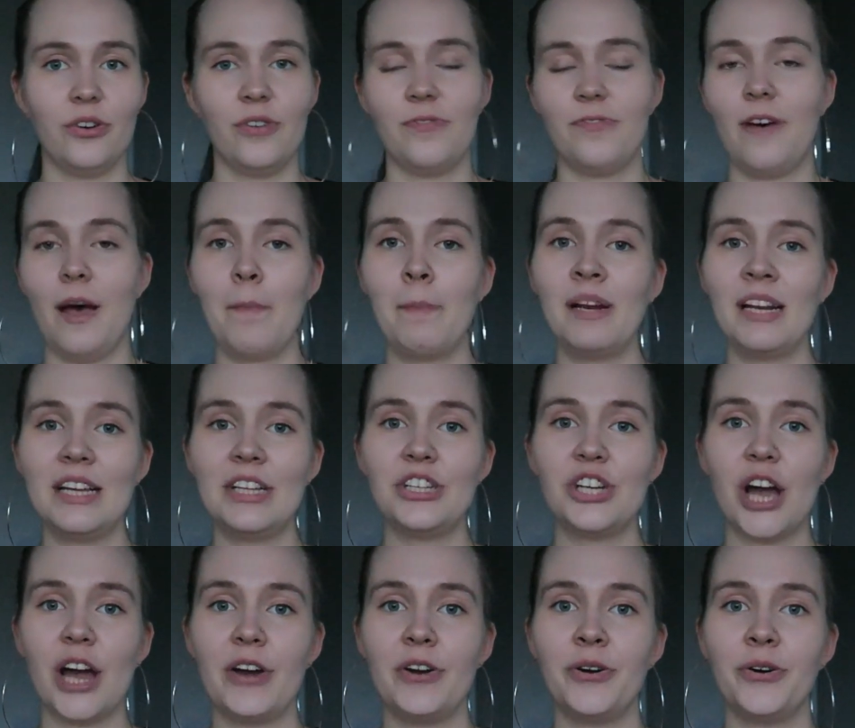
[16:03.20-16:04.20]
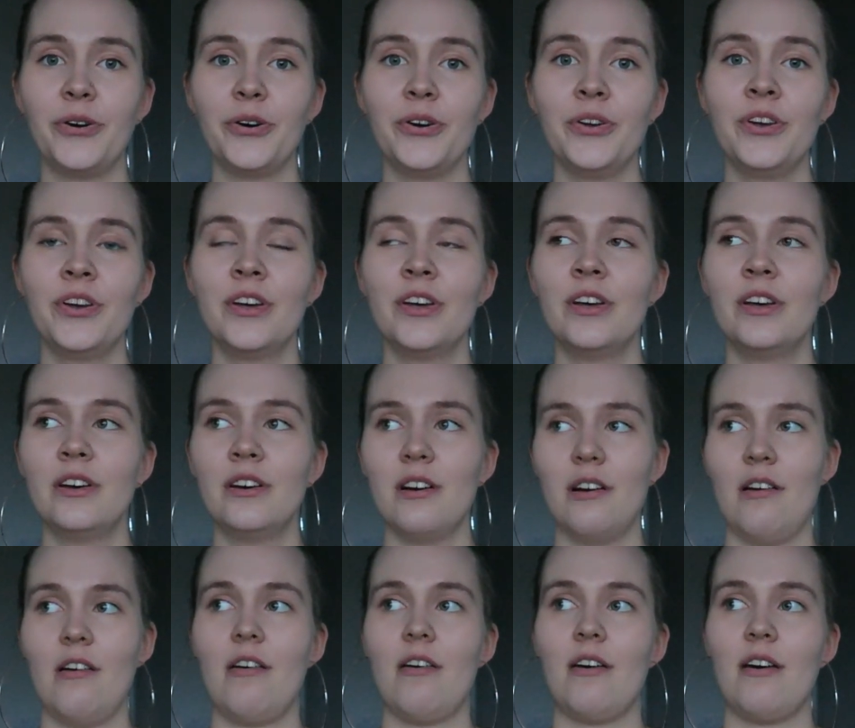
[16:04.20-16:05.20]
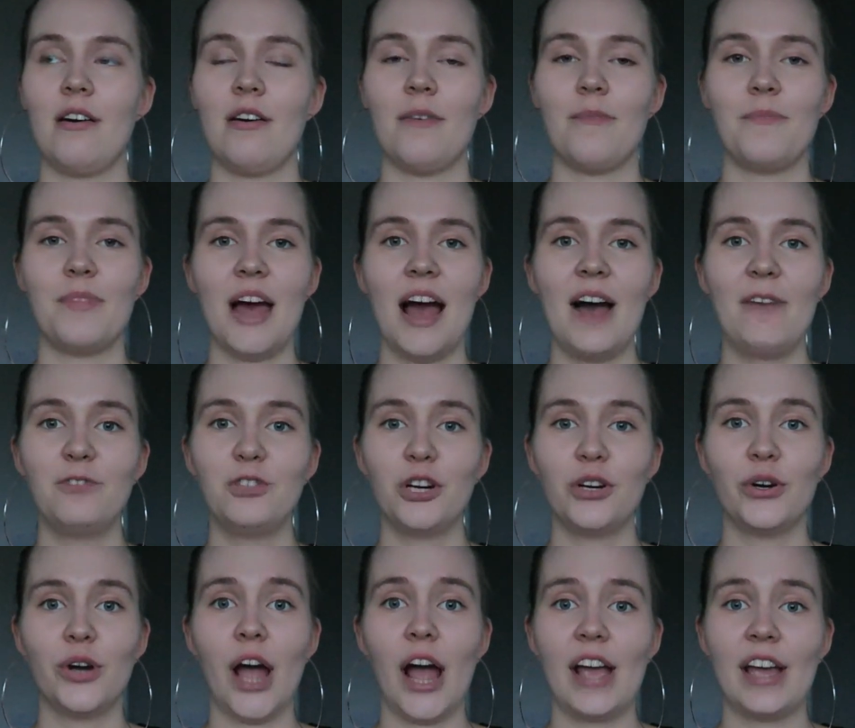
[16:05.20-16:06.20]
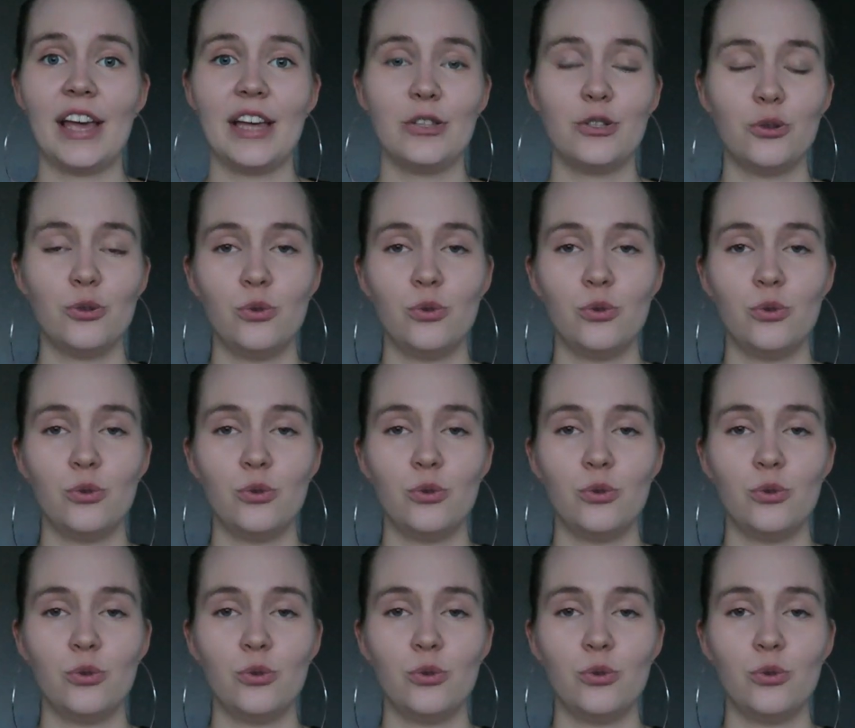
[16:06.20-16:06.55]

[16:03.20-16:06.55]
a family channel after I get to